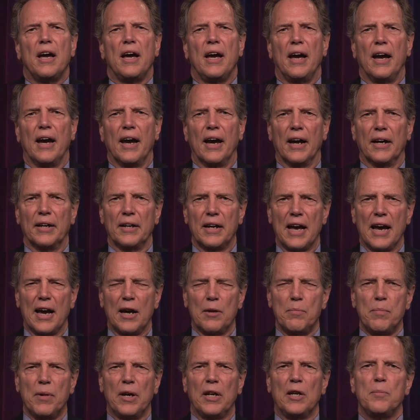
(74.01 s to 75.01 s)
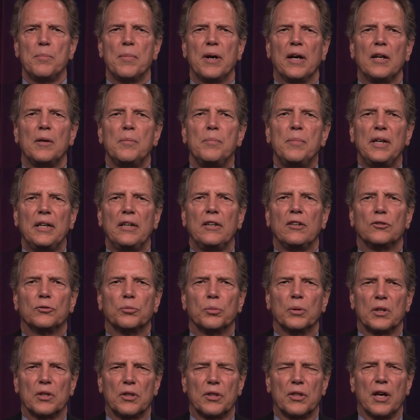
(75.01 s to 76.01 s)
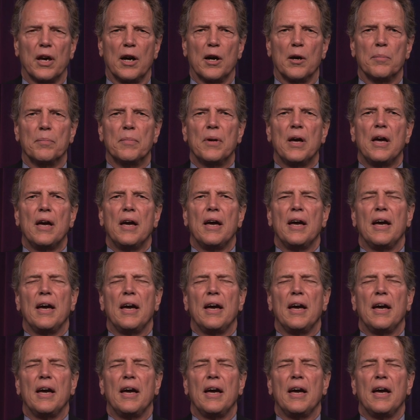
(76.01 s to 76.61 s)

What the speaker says: and had many, many meetings with them.